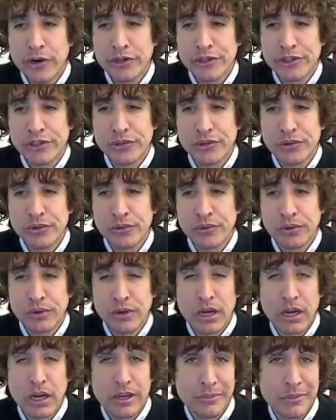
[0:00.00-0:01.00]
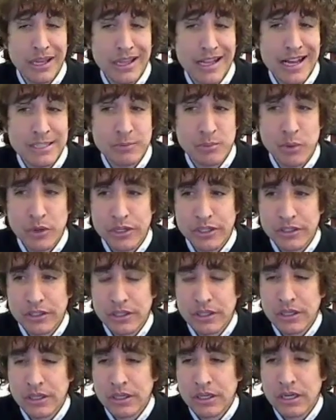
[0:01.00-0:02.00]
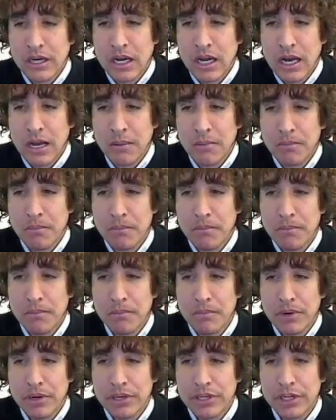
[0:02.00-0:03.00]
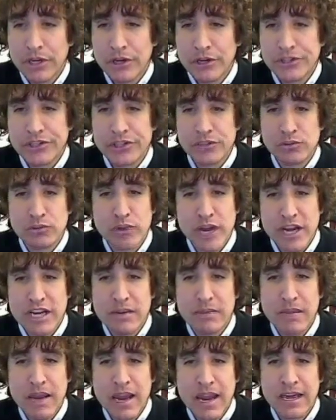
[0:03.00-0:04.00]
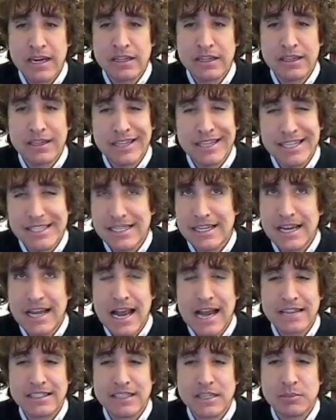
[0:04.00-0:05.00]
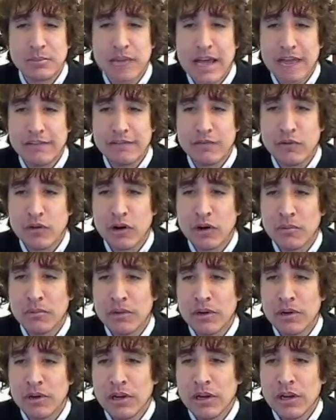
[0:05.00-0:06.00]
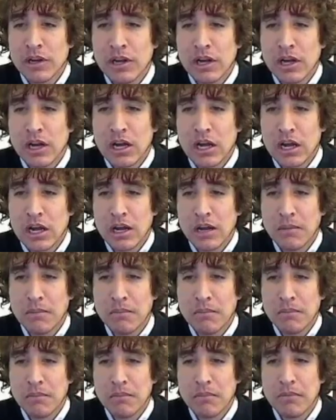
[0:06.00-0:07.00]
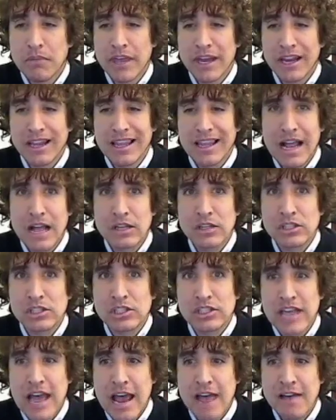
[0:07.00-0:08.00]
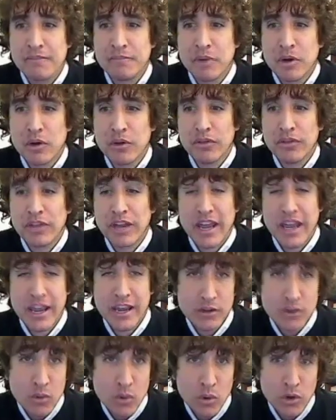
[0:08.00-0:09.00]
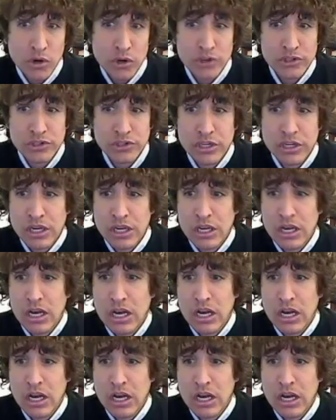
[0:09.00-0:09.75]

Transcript: referring to in my last point. Here's this ready-made, easy-to-access platform that allows staff both at headquarters